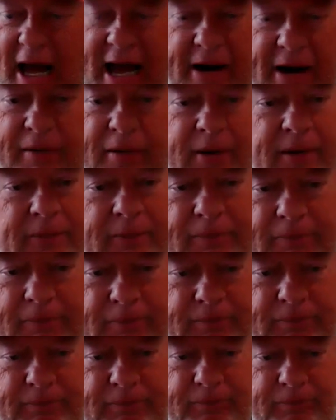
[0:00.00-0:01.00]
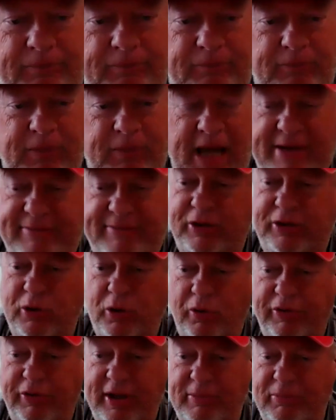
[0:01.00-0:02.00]
I don't know. Have you
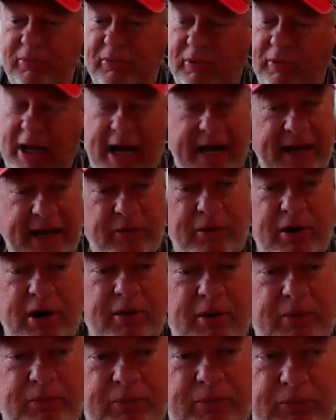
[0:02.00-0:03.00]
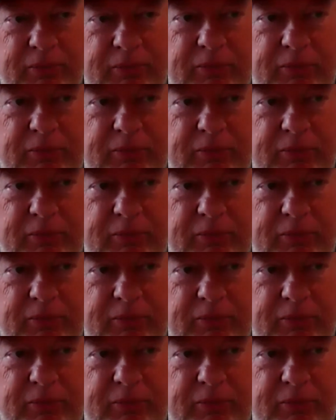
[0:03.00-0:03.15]
told them? I don't know.